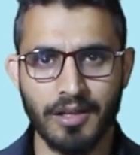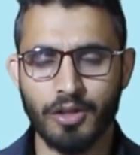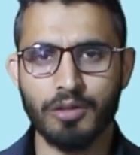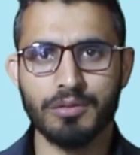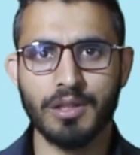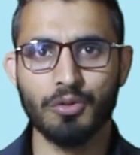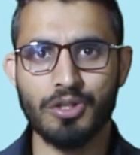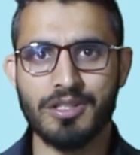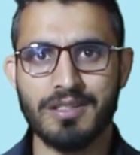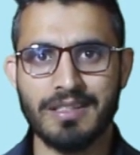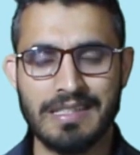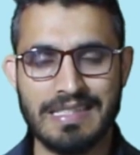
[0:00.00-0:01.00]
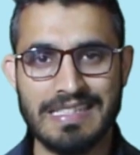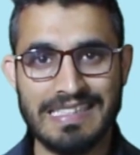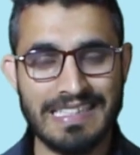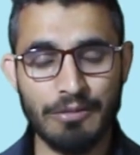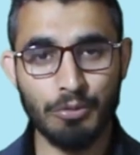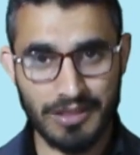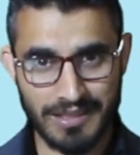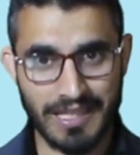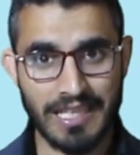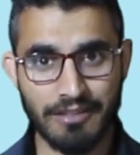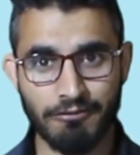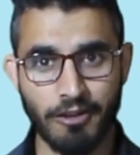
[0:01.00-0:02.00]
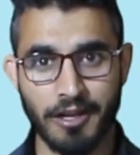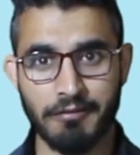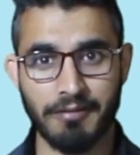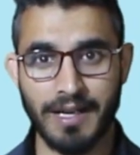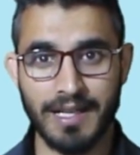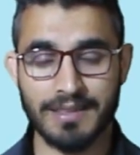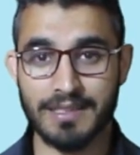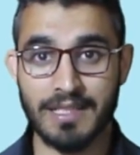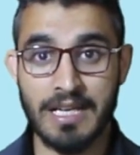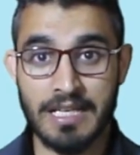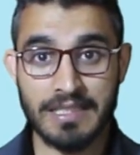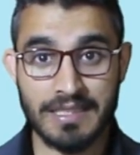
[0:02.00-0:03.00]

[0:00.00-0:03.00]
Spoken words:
They would think for a while that,